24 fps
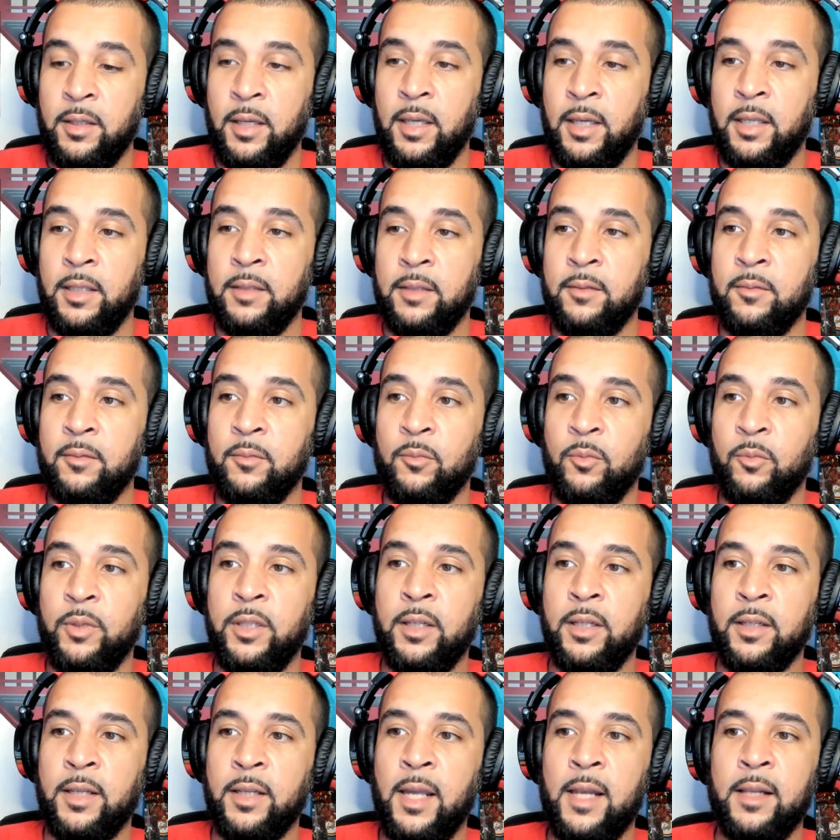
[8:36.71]
And we
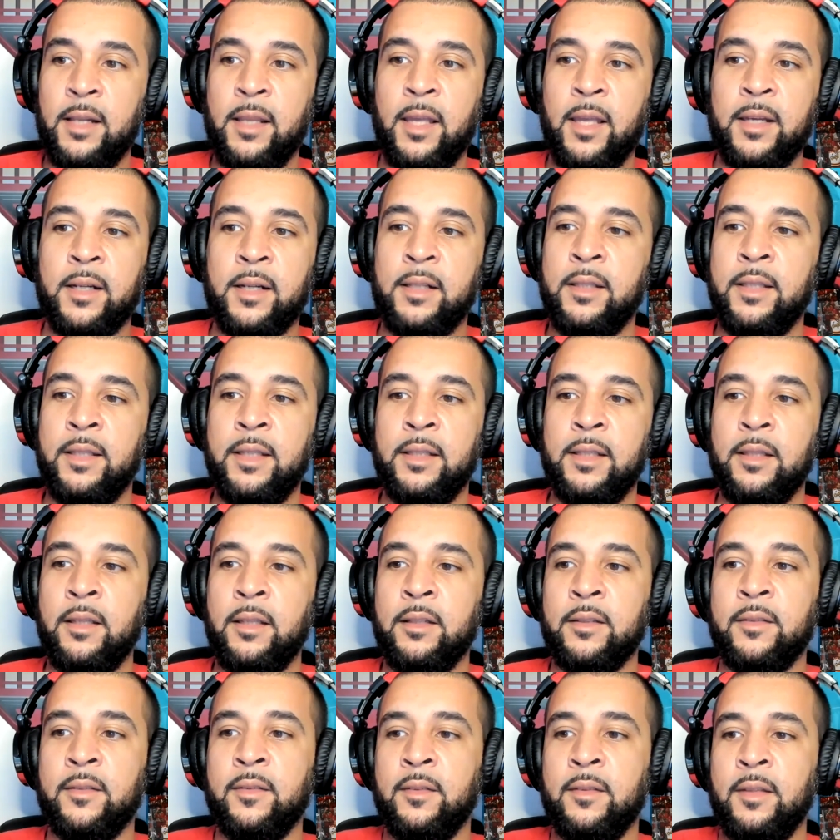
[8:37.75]
done got a lot of clean
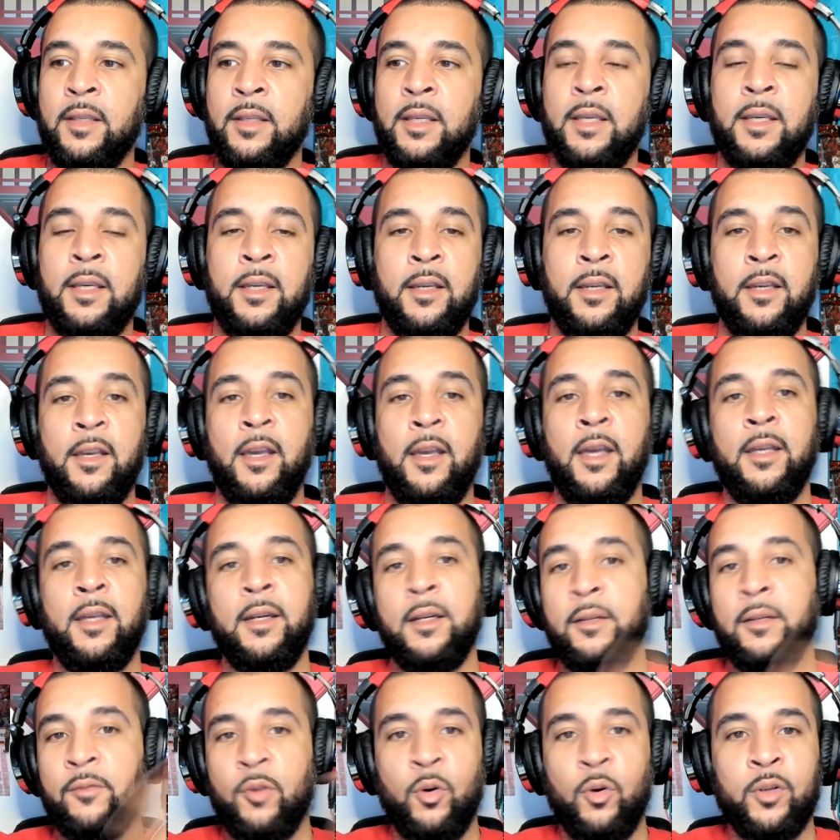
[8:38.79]
looks. And
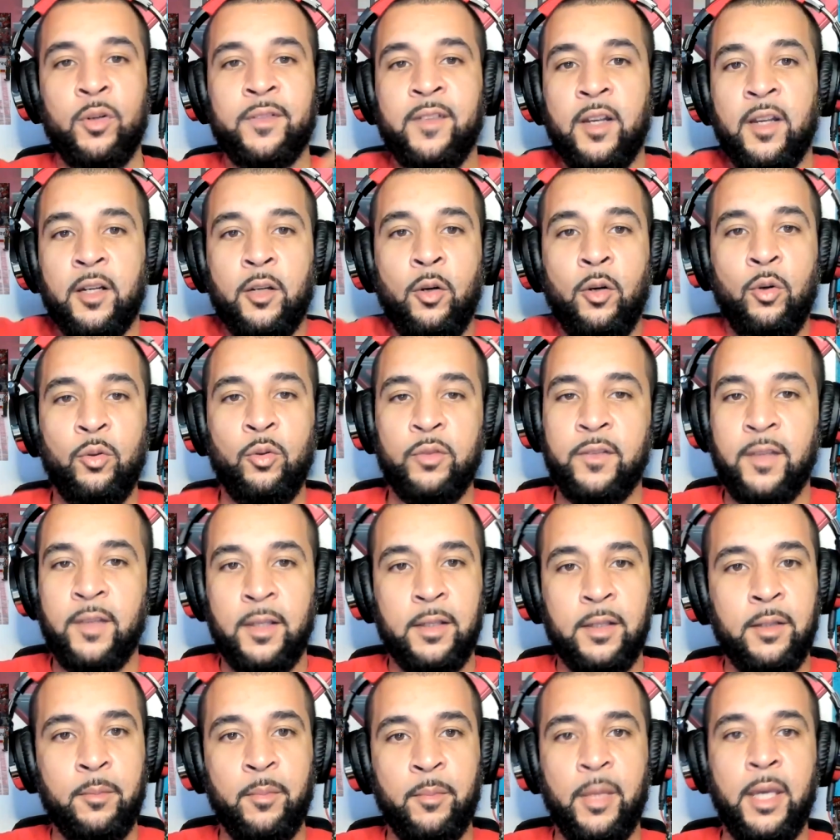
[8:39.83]
then of course their
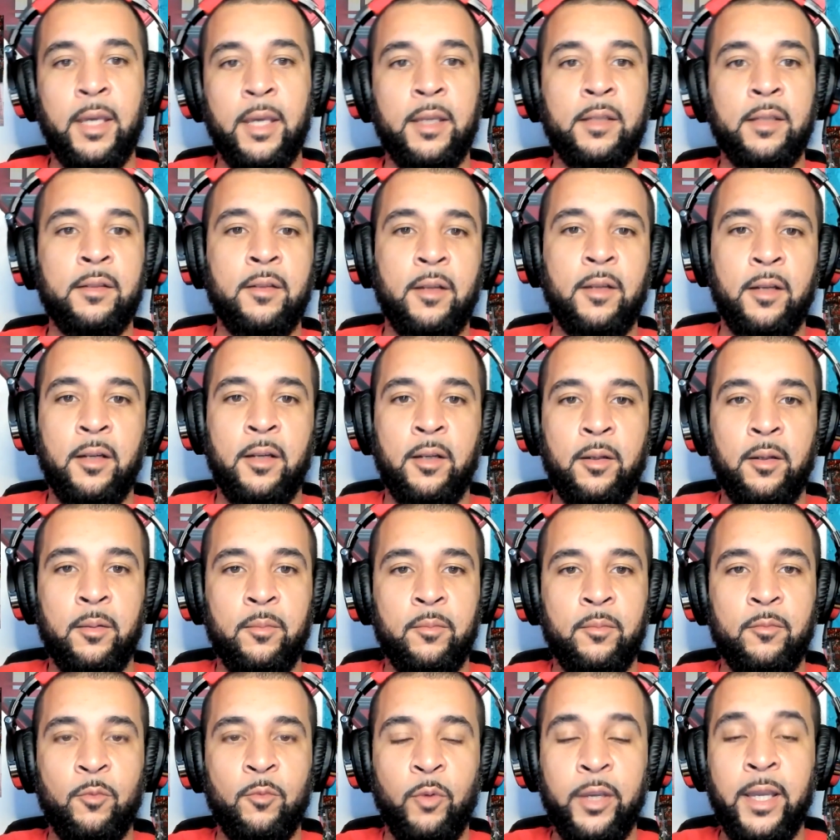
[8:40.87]
goaltending, man.
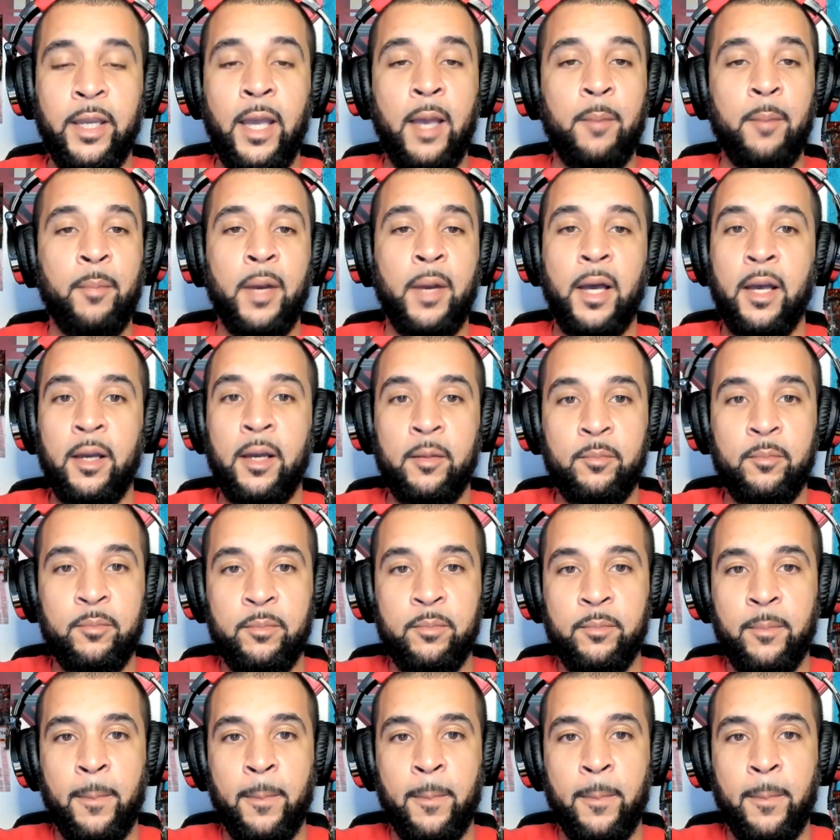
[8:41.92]
We got Bob.